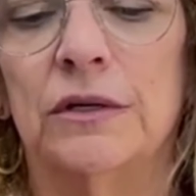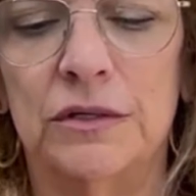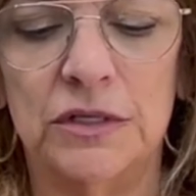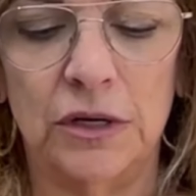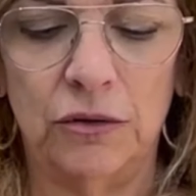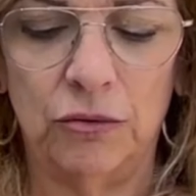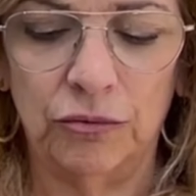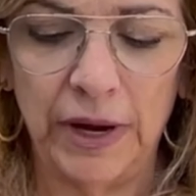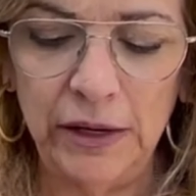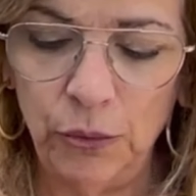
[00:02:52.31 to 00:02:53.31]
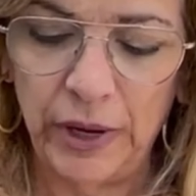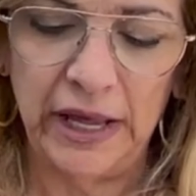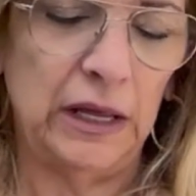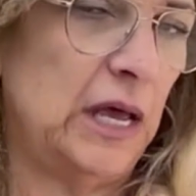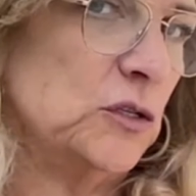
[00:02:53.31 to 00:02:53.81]
So right
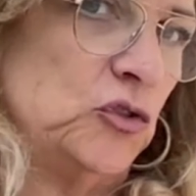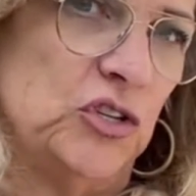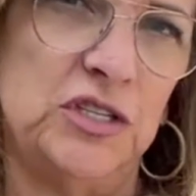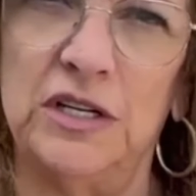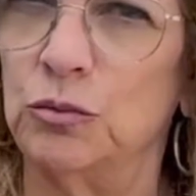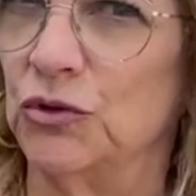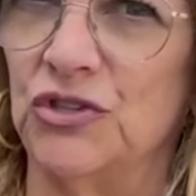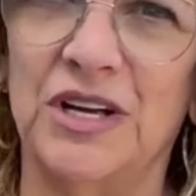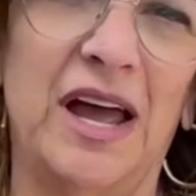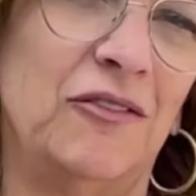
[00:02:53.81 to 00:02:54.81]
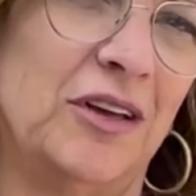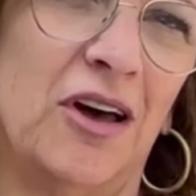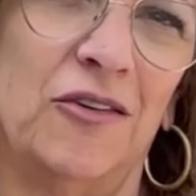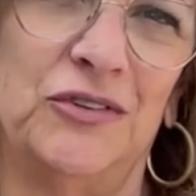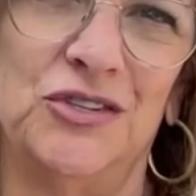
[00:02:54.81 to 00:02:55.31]
away, just as we're diving
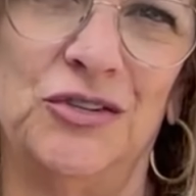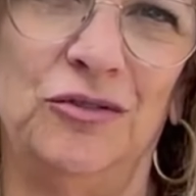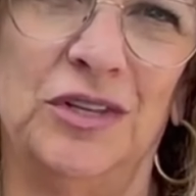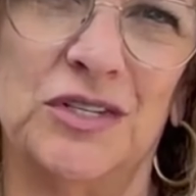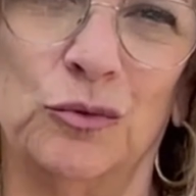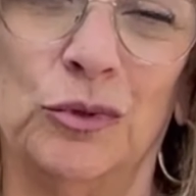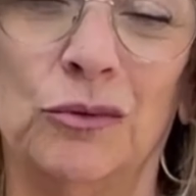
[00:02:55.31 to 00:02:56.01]
off into this